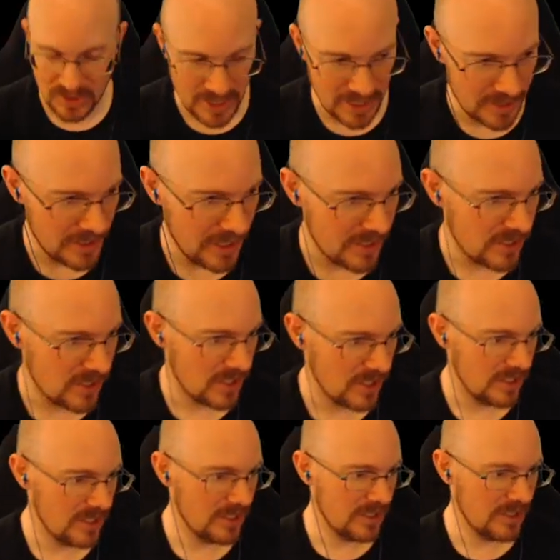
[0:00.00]
get a nice,
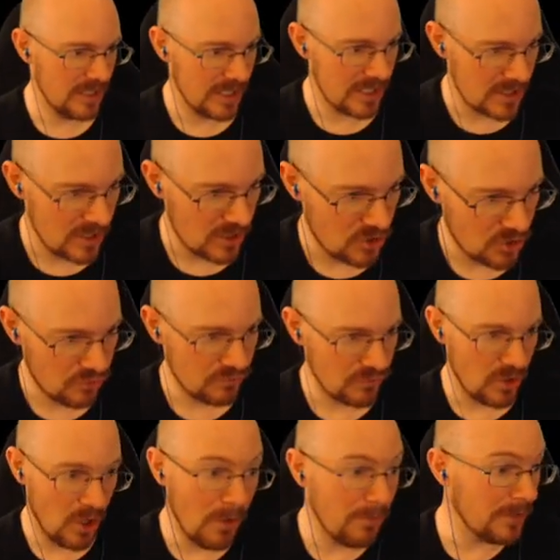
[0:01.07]
nice,
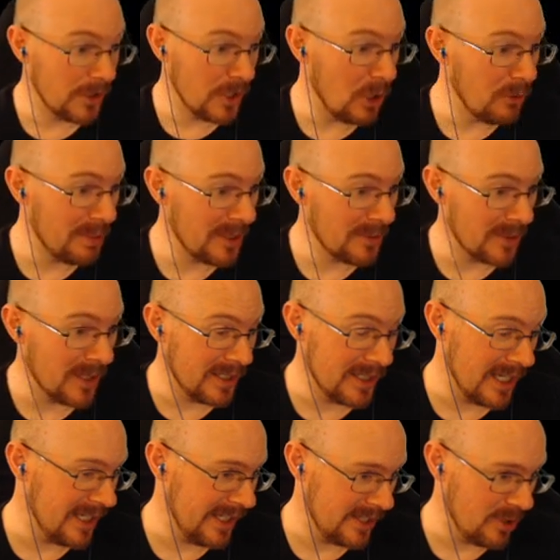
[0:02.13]
hopefully OP run.
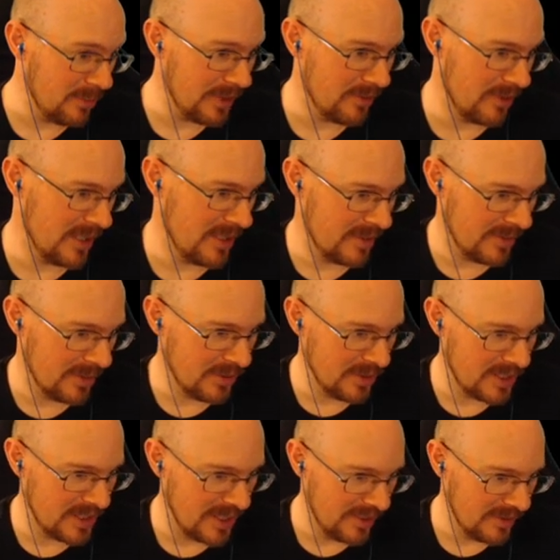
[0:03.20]
I like OP runs, but we'll
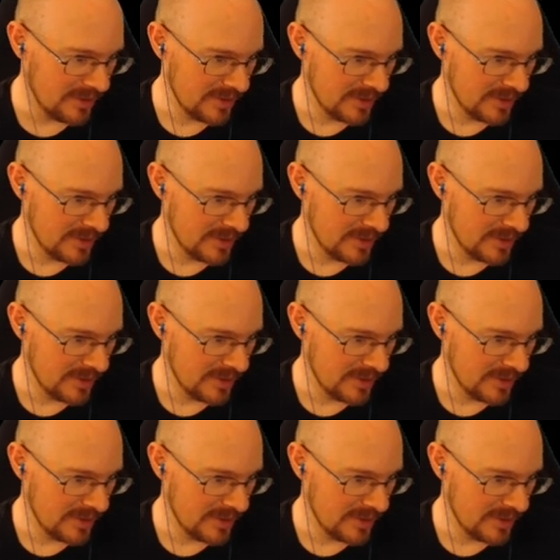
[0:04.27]
see.